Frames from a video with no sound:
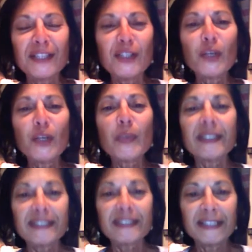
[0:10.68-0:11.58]
You know,
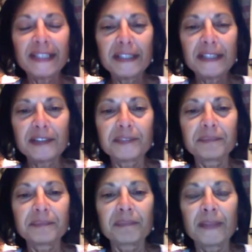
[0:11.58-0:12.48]
it's the
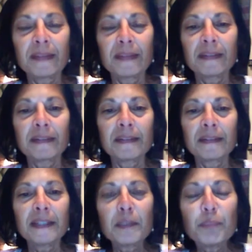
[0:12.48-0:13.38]

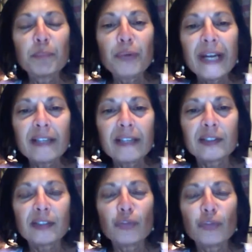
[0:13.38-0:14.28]
little
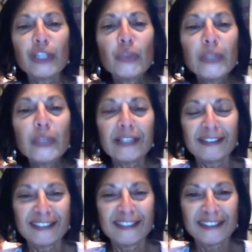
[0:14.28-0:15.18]
breaks and
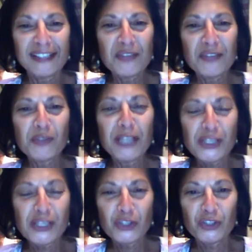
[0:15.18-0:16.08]
reunions in
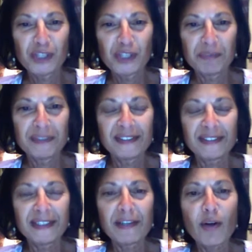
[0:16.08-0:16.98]
relationships
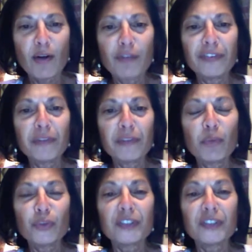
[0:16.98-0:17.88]
that are often the
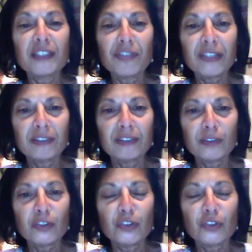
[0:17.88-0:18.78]
most
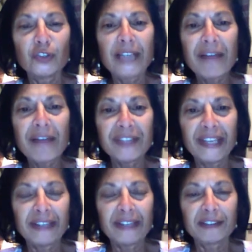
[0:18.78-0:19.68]
difficult to
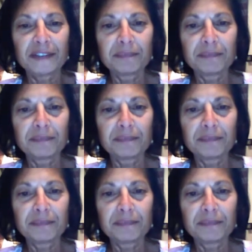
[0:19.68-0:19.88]
navigate.